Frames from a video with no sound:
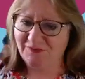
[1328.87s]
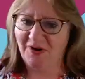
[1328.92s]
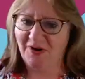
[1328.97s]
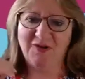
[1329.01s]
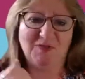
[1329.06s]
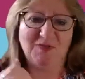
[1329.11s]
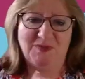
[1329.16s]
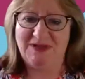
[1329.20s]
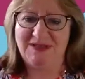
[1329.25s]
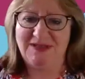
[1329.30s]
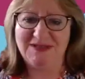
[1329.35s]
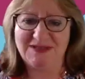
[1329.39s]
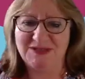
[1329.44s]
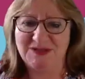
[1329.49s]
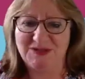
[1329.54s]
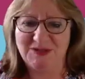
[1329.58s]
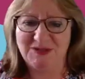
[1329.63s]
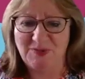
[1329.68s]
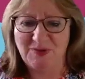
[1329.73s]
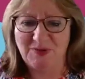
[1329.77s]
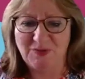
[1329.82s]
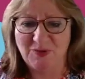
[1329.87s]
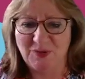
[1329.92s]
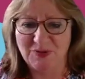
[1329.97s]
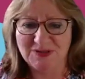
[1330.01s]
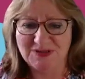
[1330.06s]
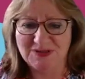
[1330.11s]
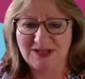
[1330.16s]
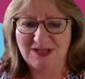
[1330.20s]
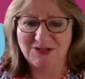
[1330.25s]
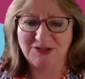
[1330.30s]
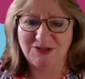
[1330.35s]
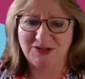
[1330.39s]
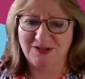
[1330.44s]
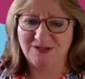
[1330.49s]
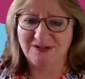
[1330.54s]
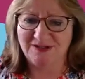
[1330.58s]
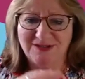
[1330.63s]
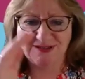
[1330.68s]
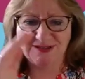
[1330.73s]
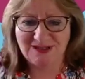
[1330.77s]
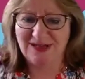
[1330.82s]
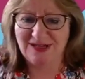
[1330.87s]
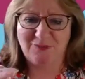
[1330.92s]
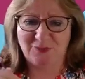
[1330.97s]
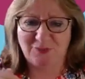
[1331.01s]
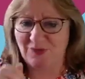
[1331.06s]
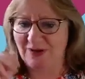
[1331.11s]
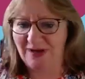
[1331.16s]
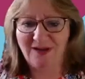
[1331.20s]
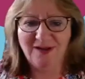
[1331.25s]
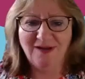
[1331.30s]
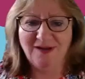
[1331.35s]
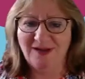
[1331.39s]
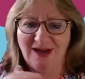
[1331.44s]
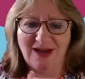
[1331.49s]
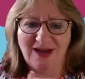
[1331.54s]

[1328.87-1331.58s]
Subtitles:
5 minutes before the session, deliver it,